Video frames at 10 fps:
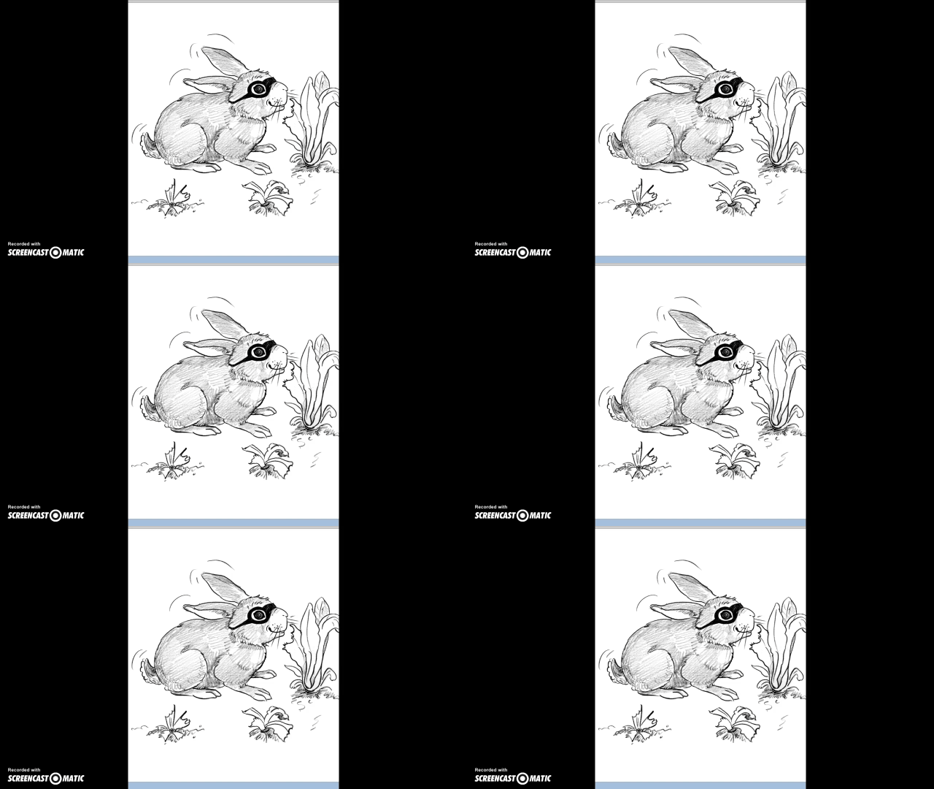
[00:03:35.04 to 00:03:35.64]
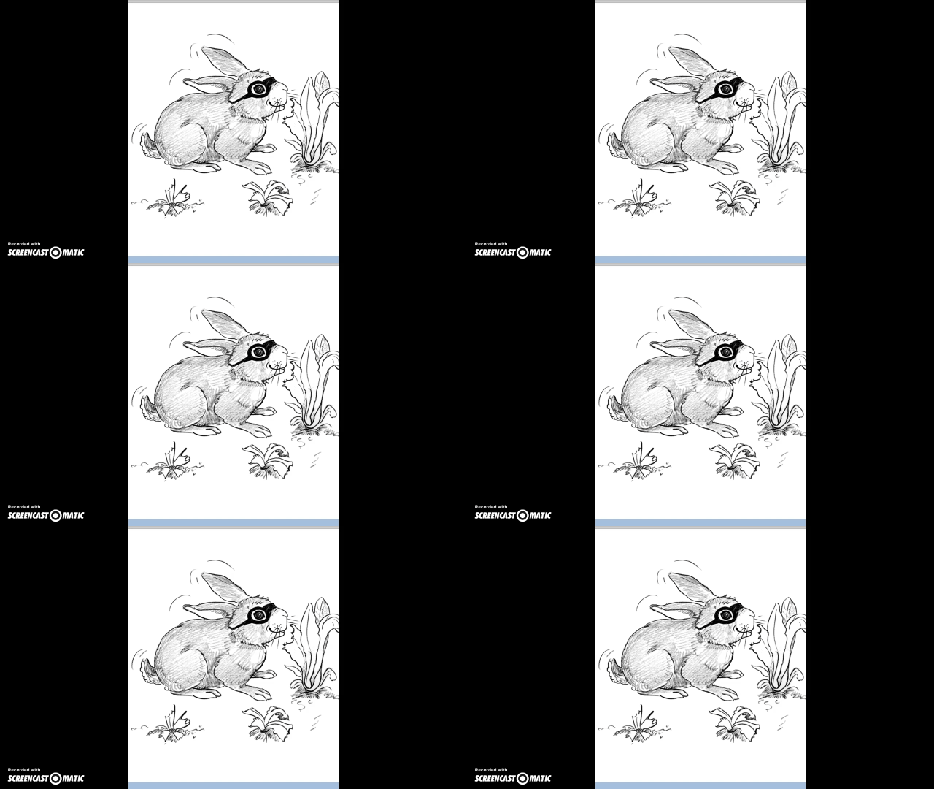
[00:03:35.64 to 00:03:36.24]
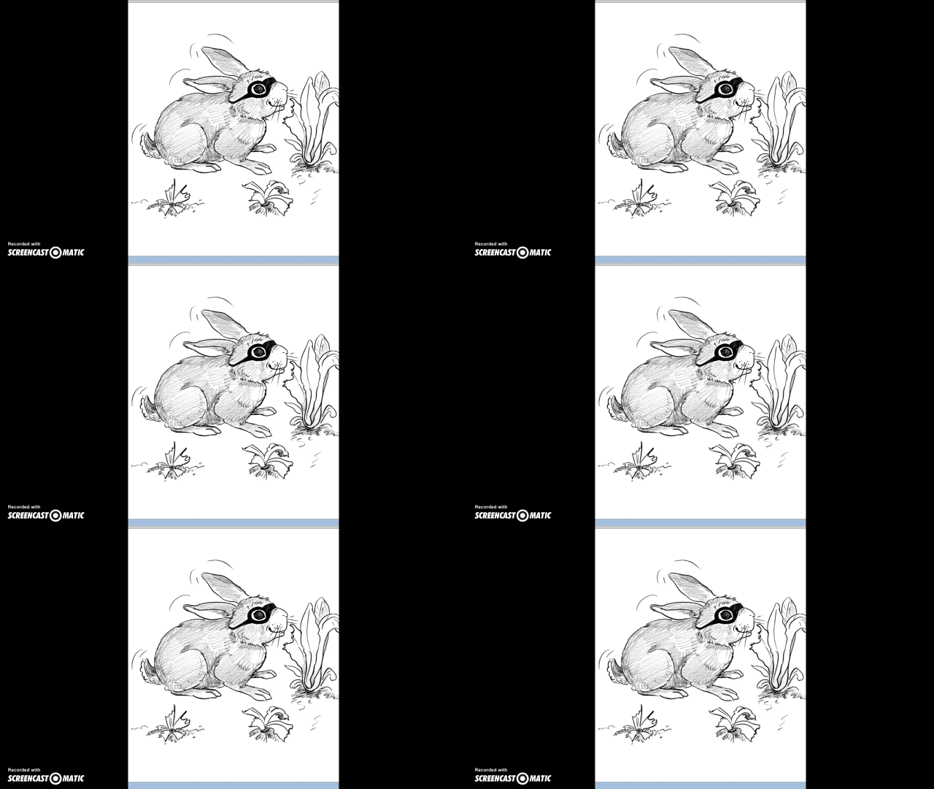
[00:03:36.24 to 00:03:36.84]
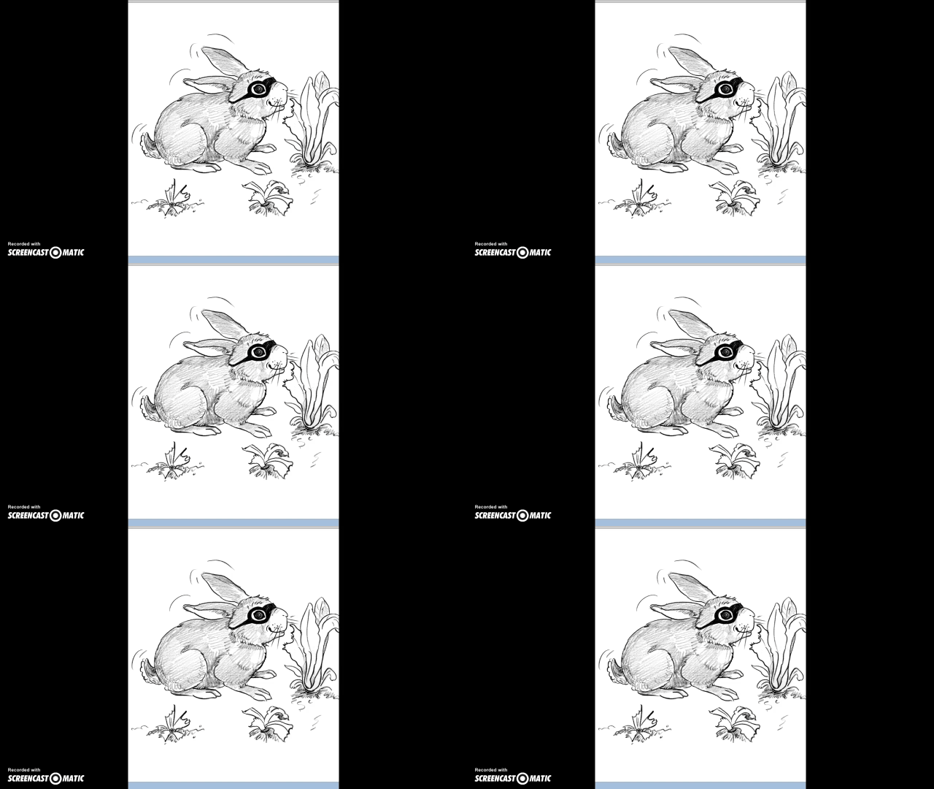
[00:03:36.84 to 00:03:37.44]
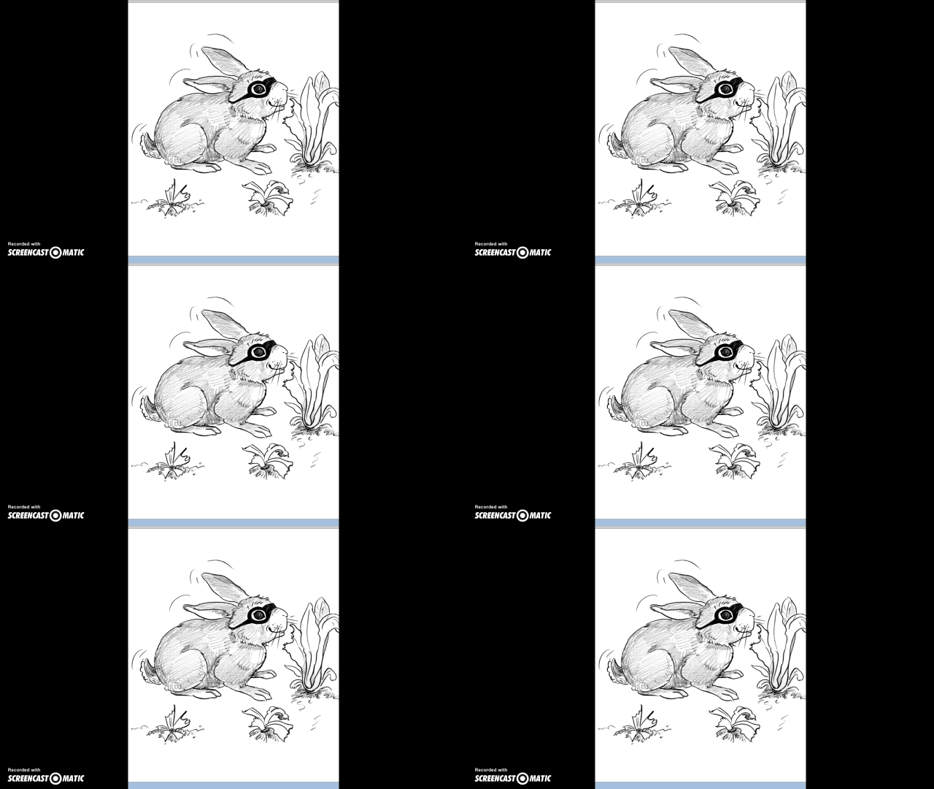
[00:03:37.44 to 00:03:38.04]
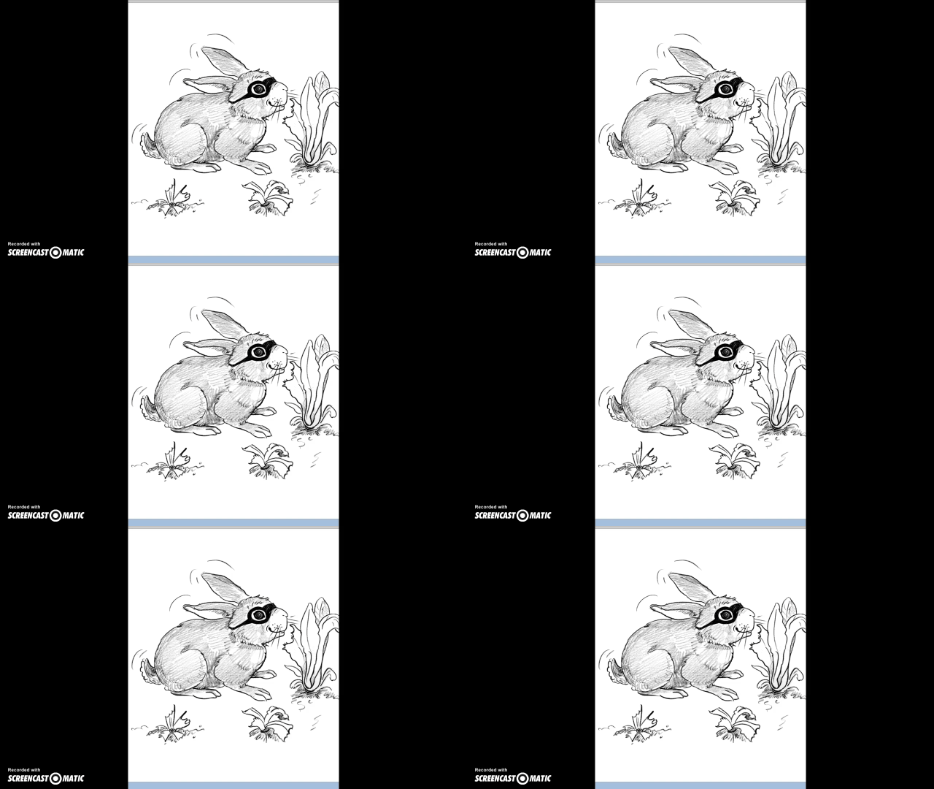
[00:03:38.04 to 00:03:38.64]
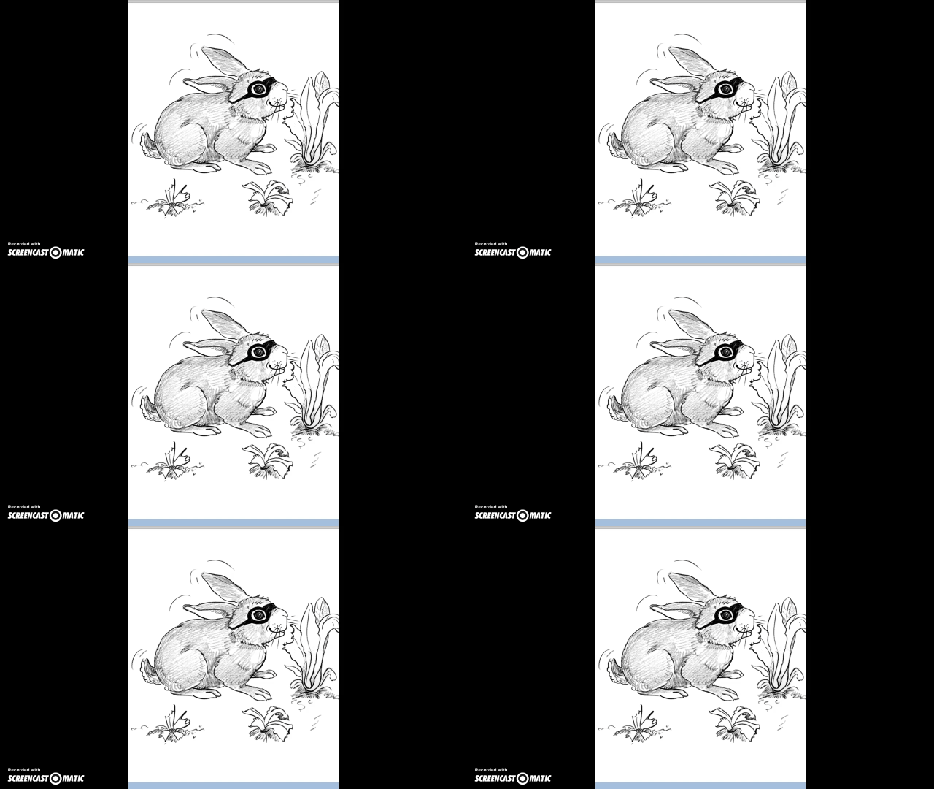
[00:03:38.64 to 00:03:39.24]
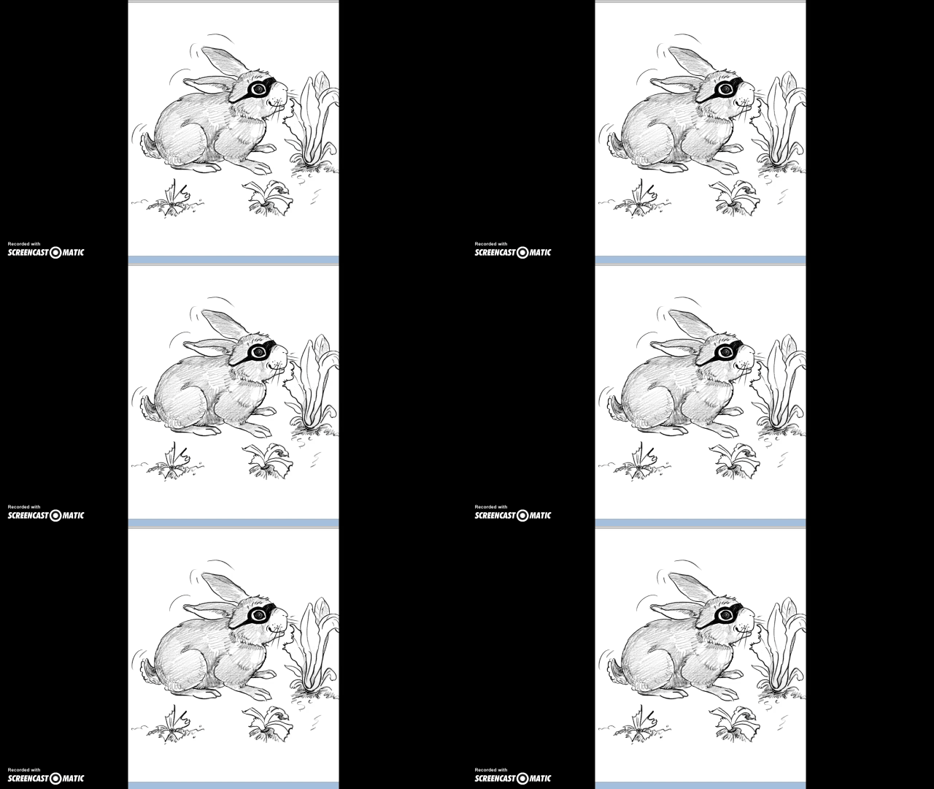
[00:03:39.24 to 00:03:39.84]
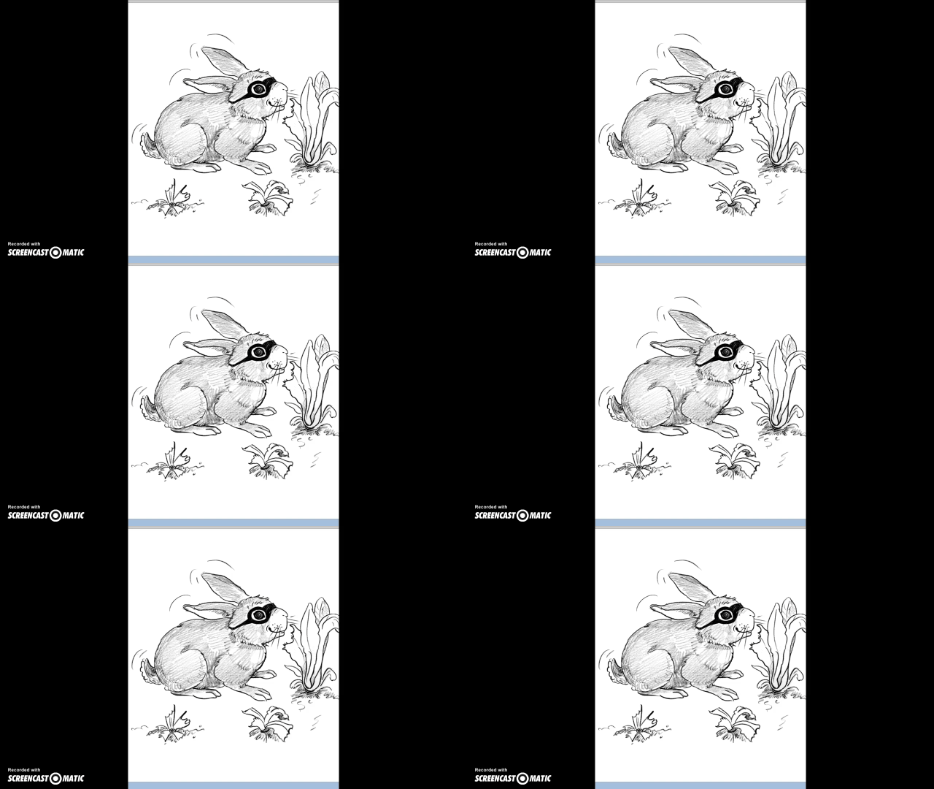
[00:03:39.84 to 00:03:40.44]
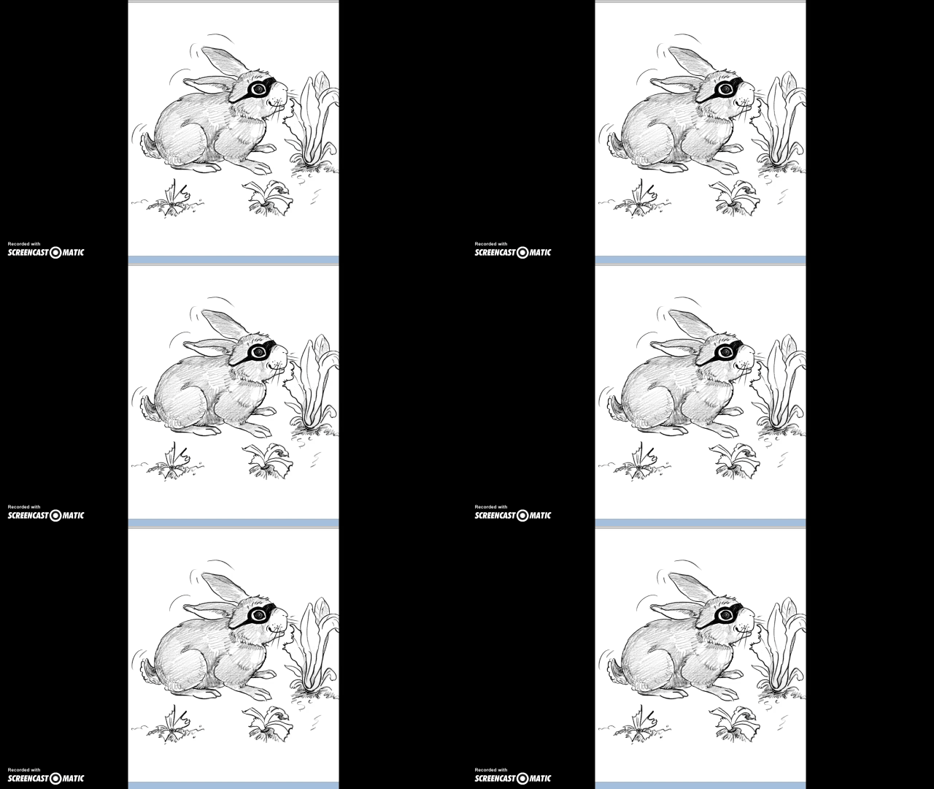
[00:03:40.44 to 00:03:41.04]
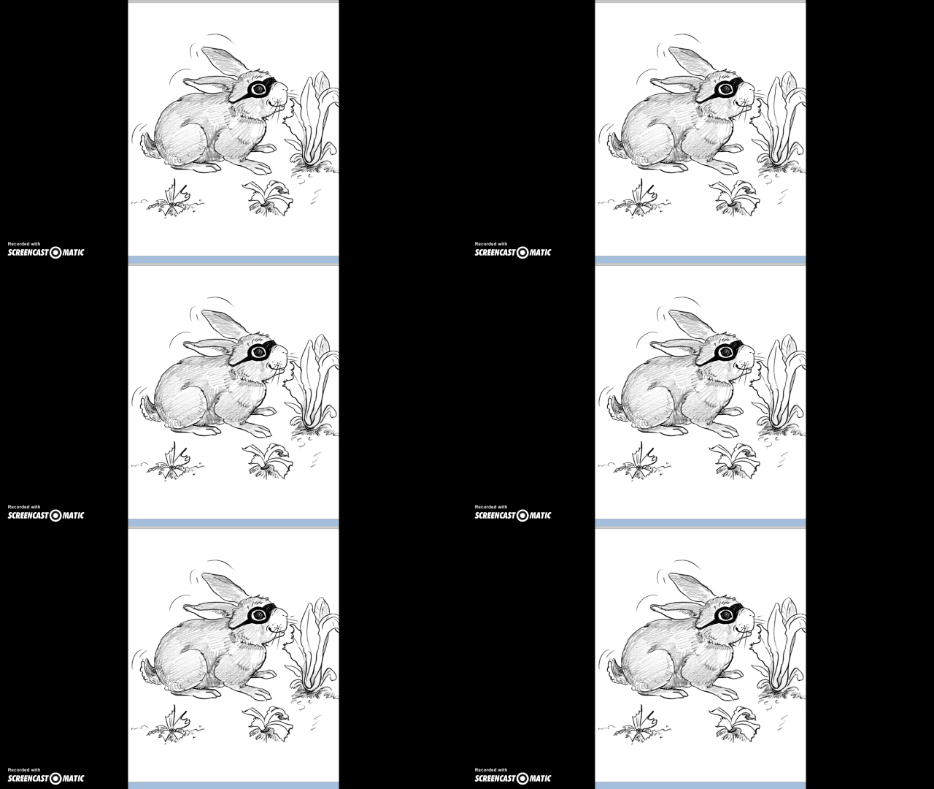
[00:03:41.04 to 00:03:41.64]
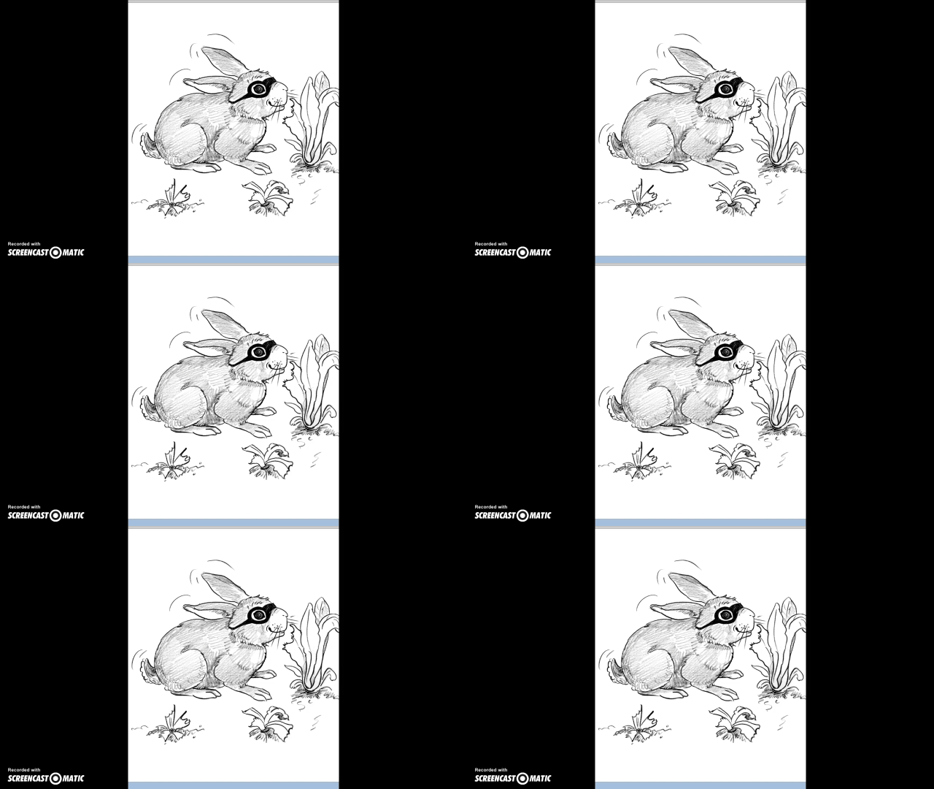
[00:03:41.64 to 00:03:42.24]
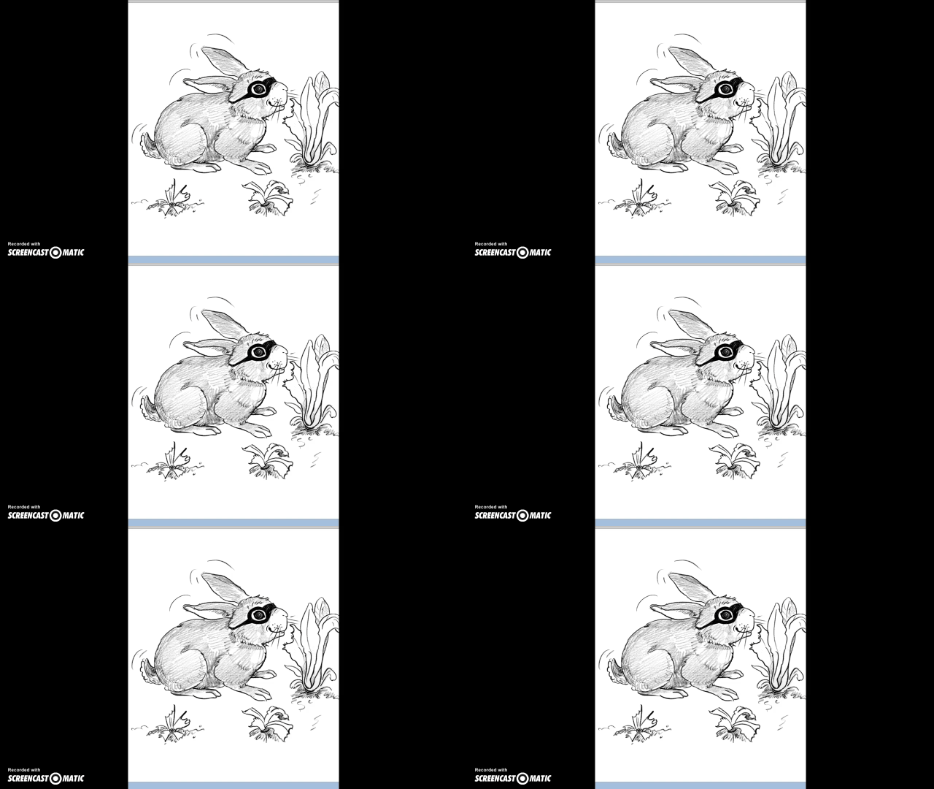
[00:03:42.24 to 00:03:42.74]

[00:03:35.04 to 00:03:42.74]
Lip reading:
[unreadable: no face in view]